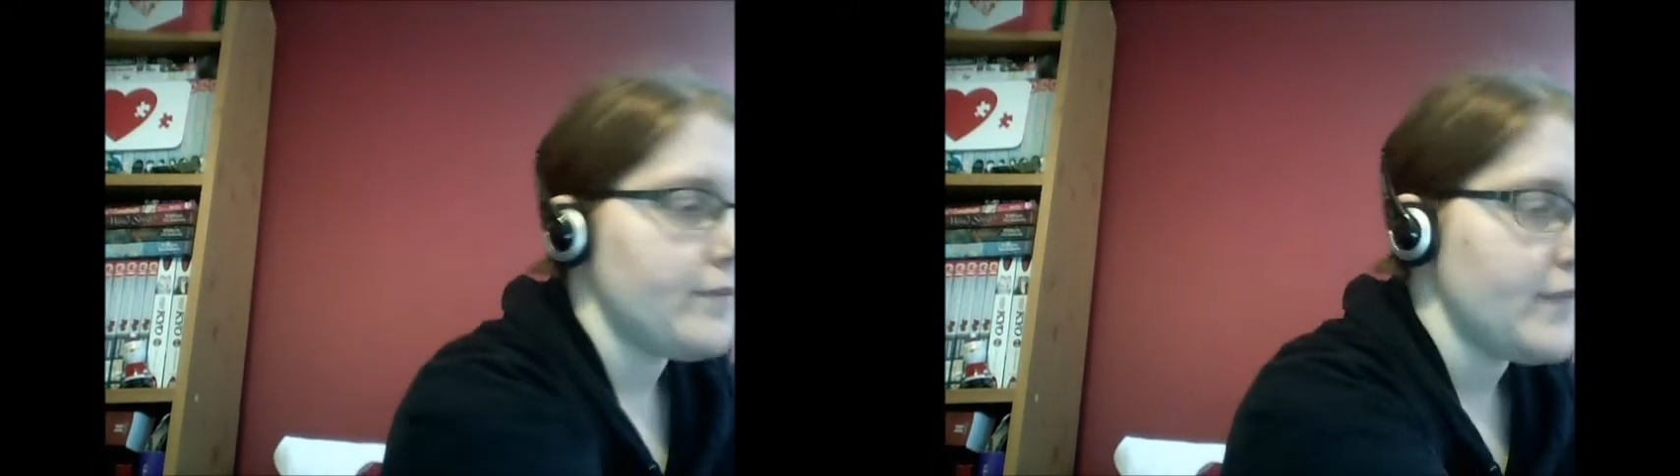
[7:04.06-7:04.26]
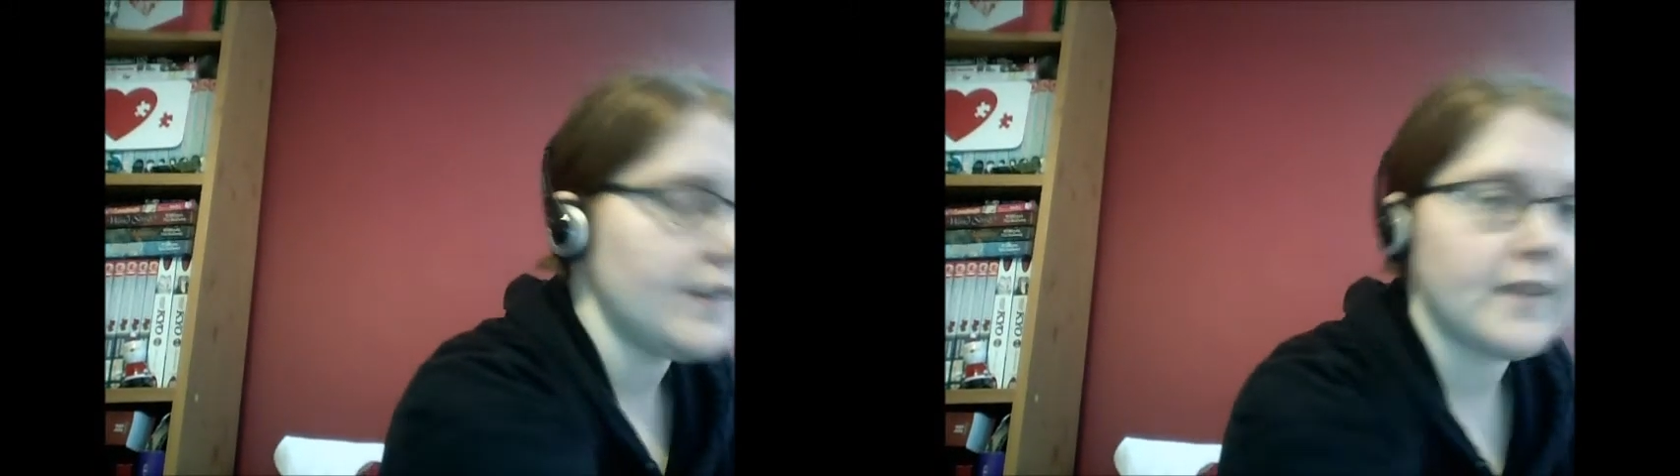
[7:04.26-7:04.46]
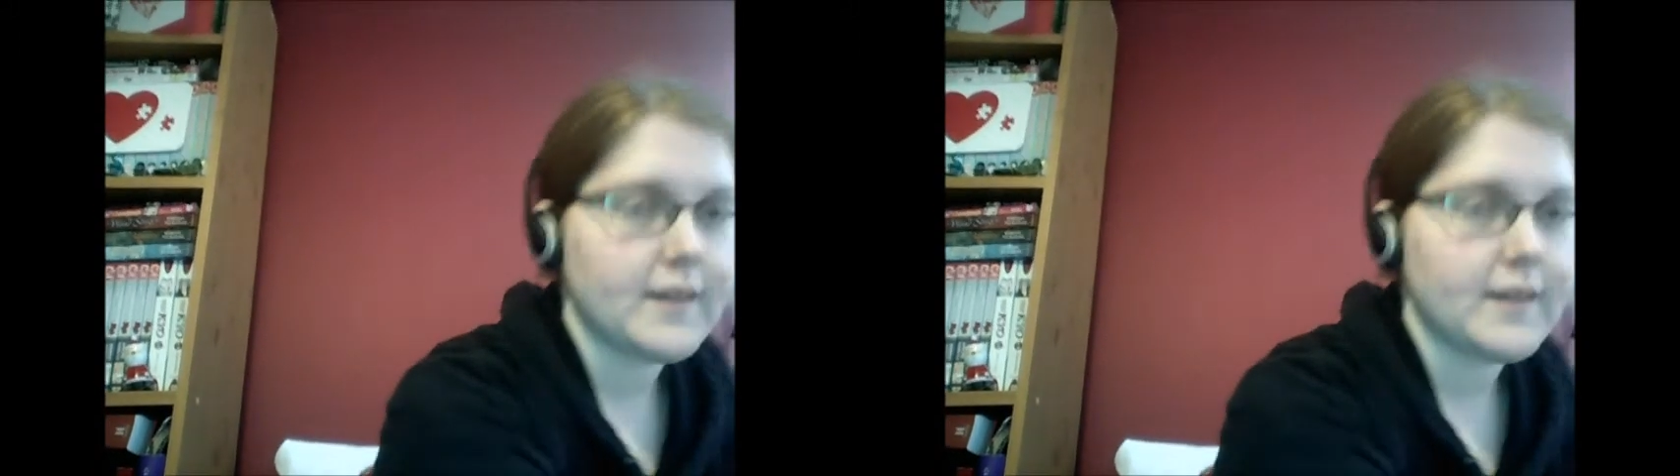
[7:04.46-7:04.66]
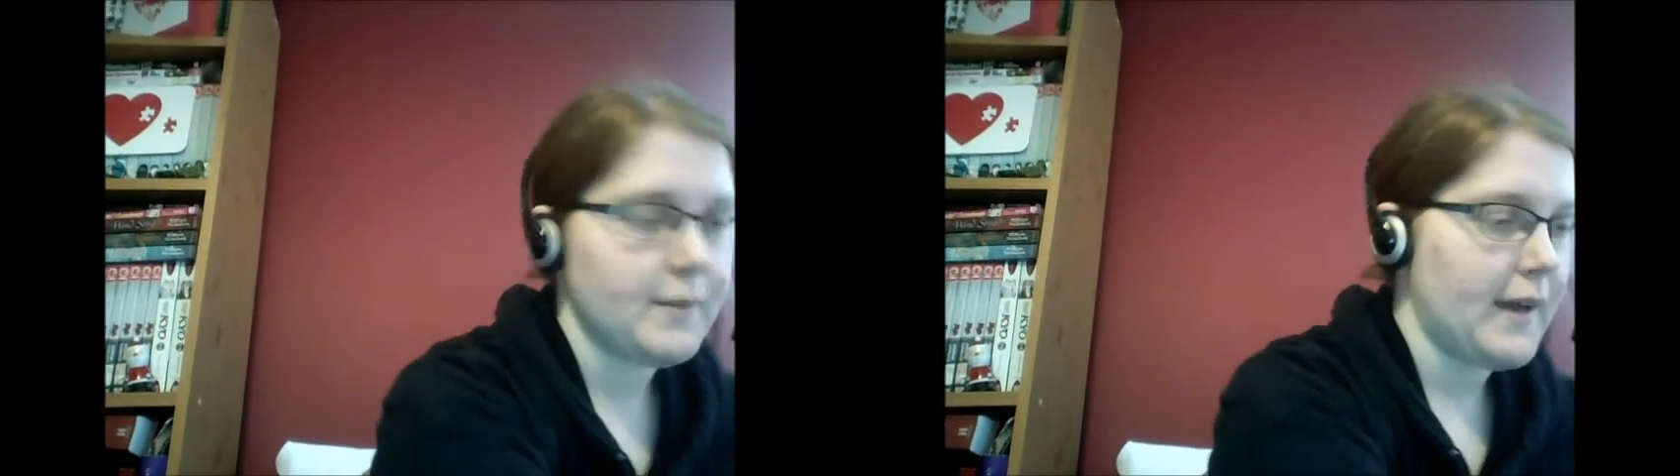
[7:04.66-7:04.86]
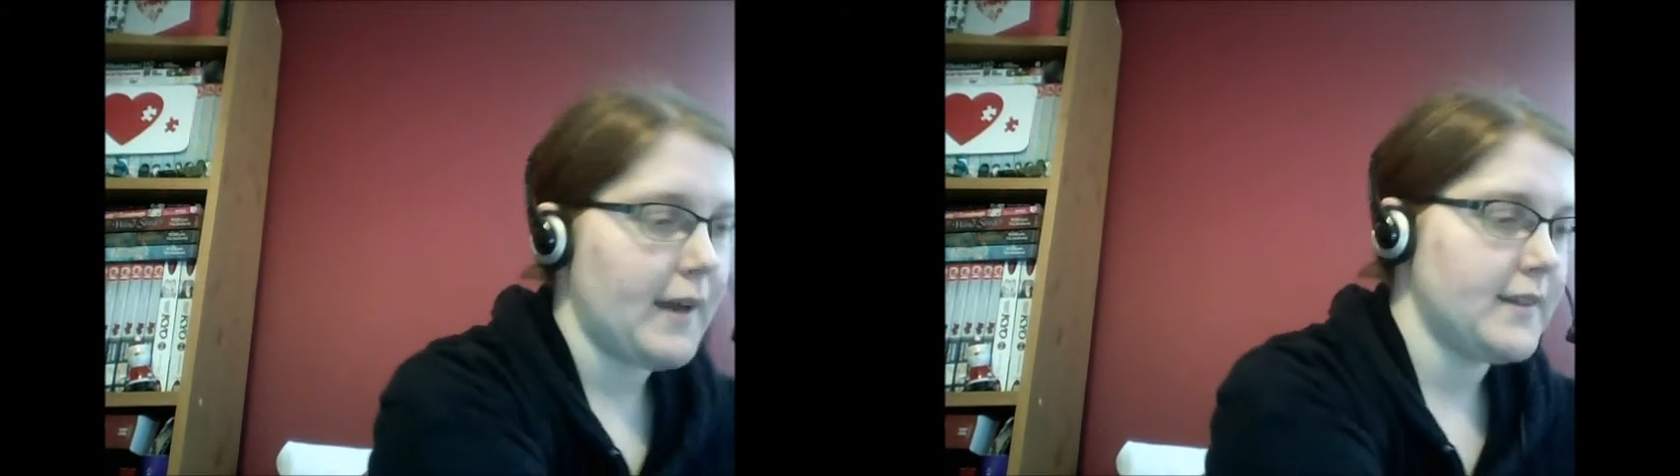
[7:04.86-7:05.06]
So that's the
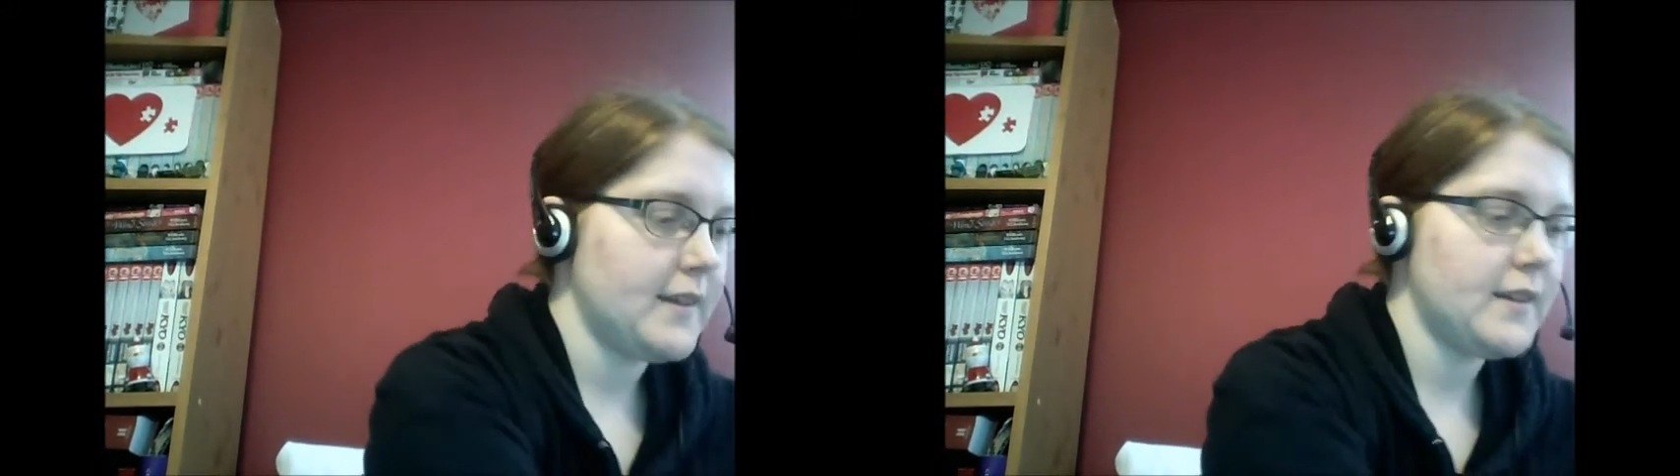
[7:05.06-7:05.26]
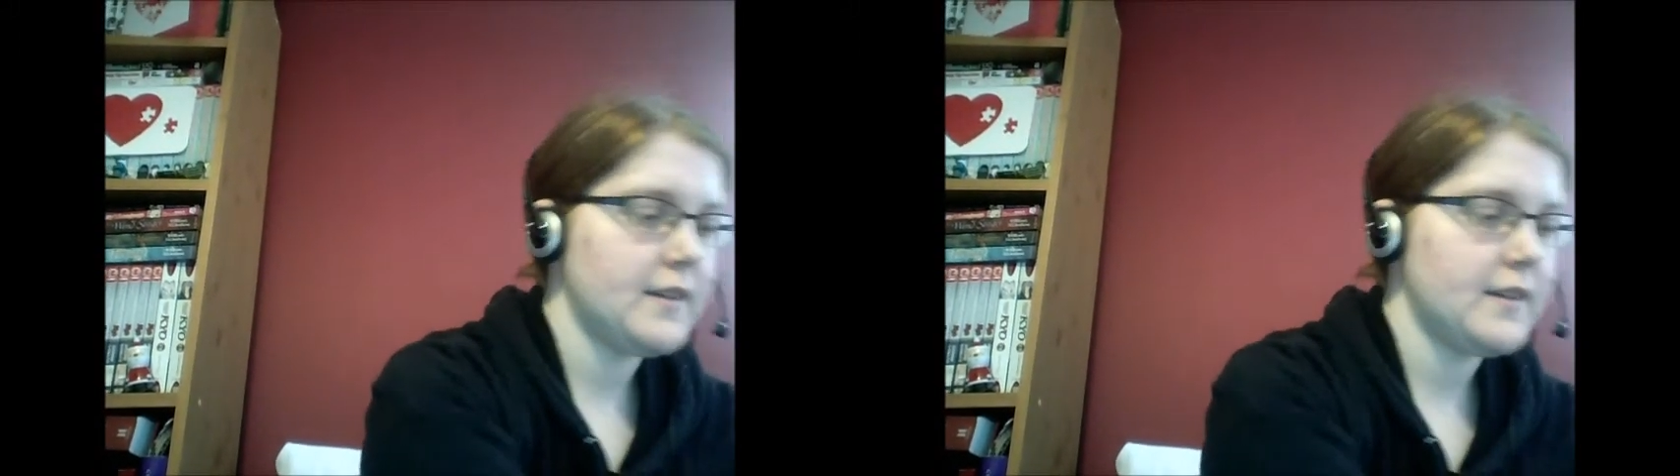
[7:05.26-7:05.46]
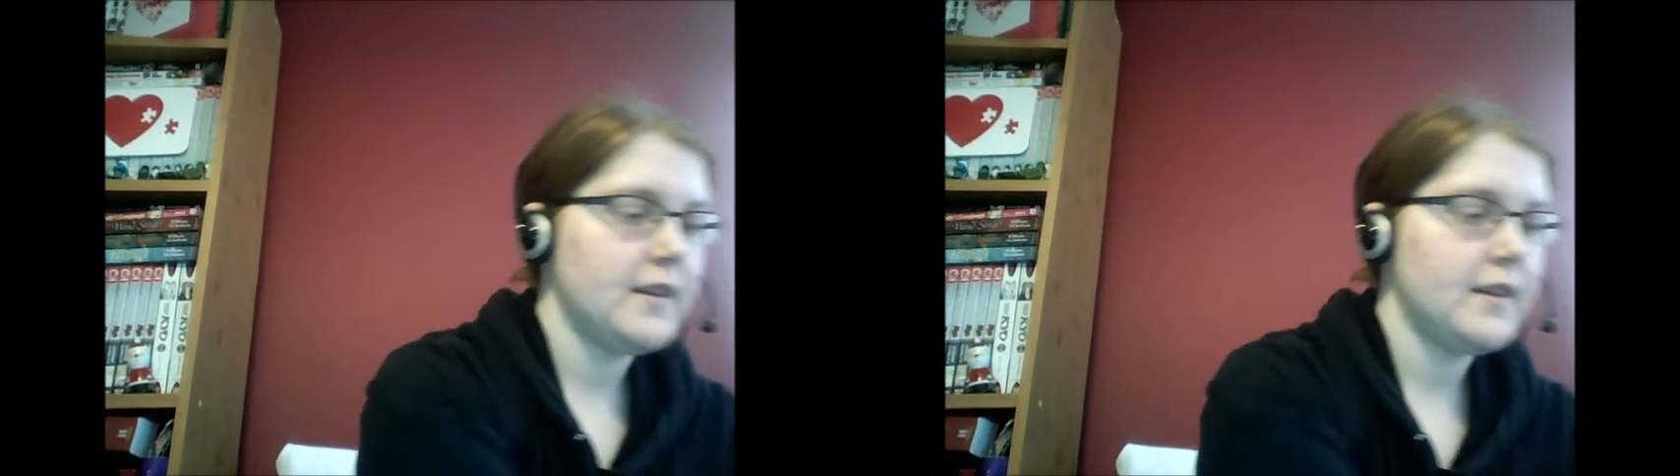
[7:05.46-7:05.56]
pattern.